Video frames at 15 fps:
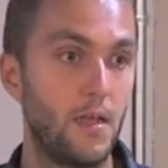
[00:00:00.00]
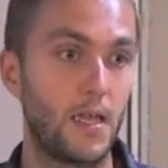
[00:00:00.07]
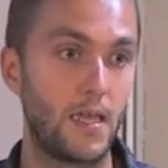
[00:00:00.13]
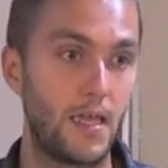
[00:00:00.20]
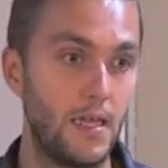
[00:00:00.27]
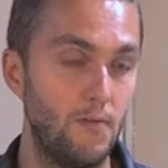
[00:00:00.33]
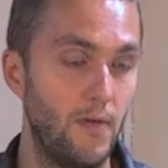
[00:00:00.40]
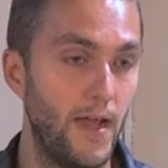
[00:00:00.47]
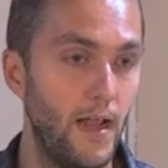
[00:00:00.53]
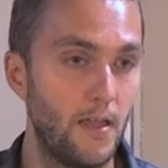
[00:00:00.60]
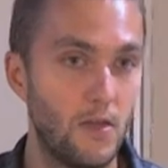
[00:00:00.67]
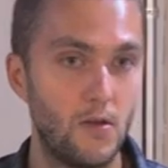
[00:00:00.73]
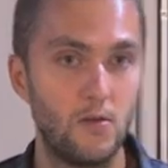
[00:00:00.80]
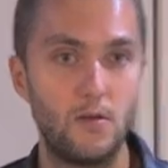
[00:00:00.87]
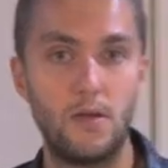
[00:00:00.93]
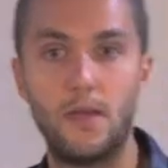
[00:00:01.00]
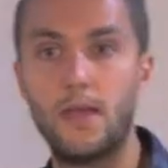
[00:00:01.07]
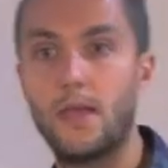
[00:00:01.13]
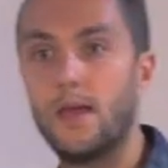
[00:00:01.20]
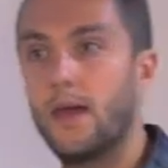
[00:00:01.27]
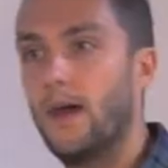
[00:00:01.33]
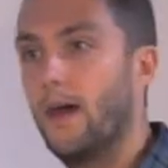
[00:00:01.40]
key value,
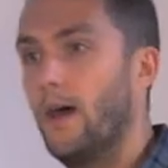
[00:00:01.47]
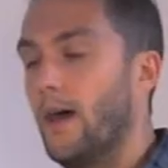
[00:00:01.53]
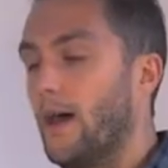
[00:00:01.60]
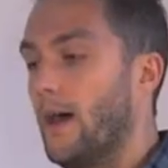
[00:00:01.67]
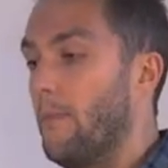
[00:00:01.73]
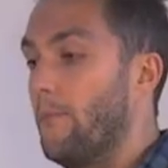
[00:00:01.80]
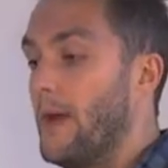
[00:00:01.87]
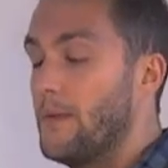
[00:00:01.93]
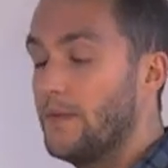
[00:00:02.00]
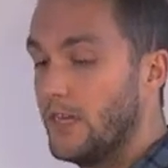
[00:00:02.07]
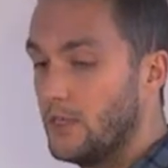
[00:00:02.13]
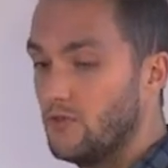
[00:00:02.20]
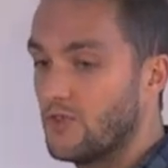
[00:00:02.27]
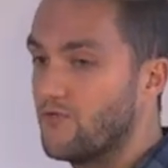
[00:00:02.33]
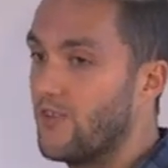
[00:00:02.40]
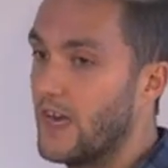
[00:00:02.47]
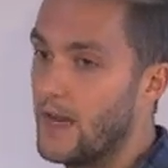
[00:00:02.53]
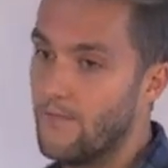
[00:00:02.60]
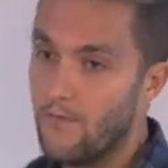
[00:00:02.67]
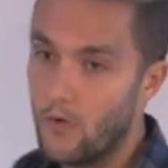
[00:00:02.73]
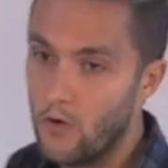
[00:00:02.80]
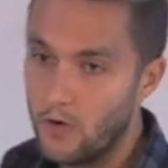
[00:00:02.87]
uh, MapReduce
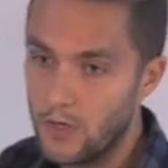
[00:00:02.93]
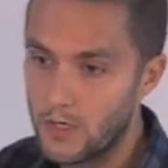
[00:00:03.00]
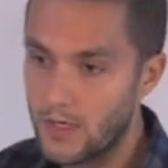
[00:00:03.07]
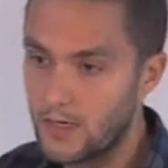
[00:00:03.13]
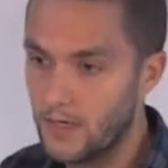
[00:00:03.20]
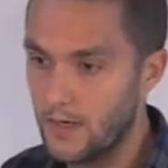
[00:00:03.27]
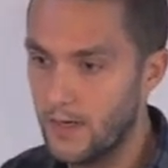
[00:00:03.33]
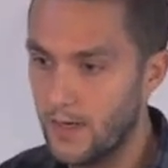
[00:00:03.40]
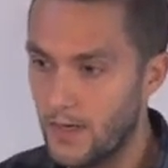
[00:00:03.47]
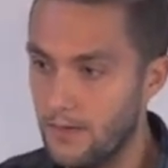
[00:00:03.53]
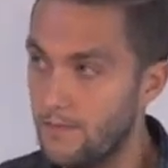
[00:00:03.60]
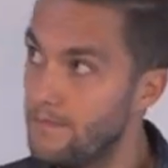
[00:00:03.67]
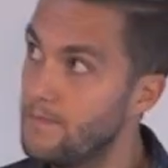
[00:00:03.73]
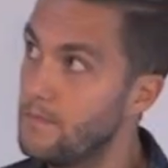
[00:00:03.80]
framework, uh,